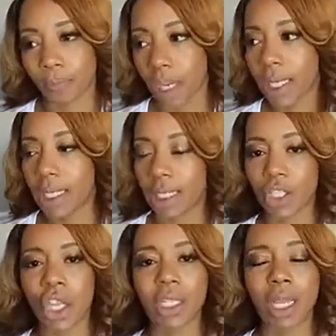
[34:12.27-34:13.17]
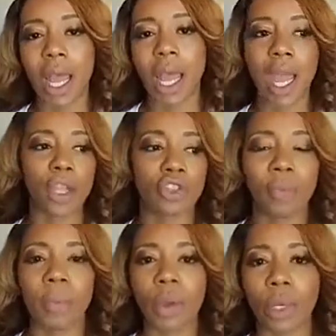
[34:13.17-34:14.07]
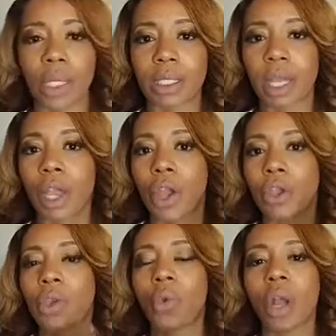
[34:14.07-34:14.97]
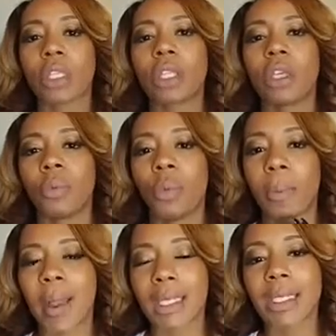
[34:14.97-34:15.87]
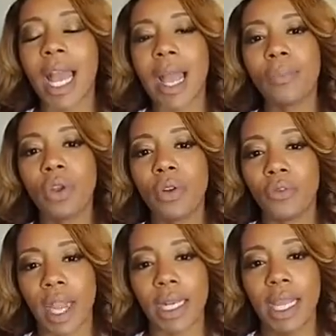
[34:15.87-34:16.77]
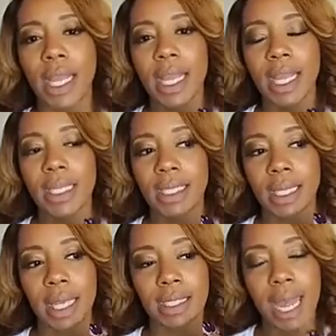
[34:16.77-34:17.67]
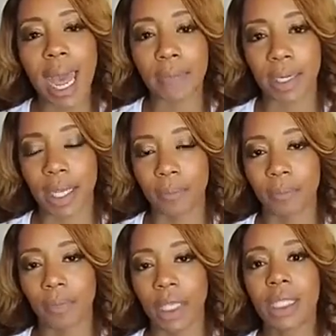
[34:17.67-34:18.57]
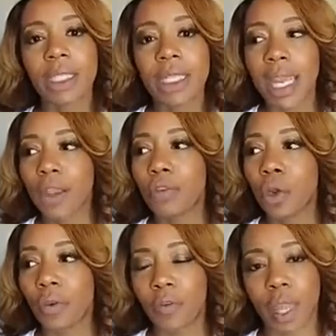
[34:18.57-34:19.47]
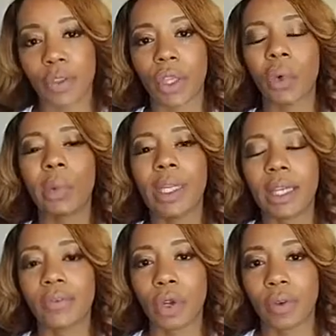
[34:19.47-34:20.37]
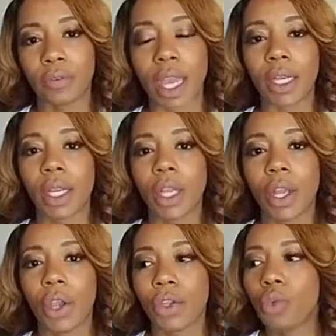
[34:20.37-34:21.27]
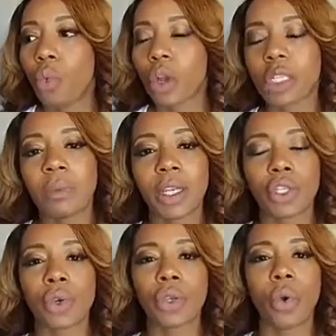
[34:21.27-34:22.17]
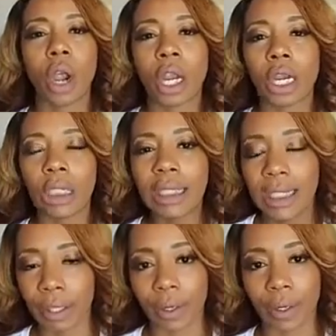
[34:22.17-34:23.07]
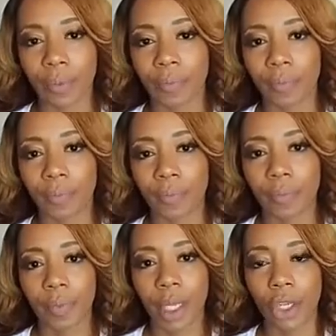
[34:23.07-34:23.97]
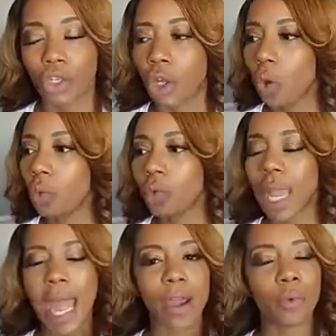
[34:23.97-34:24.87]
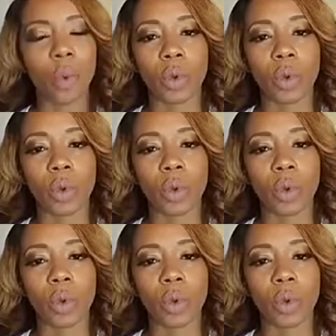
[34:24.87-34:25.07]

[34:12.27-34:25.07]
And this is just an extra bonus. You want to, by the time your event is happening, the day of your event, the week of your event, you want to make sure you are clear. Don't have...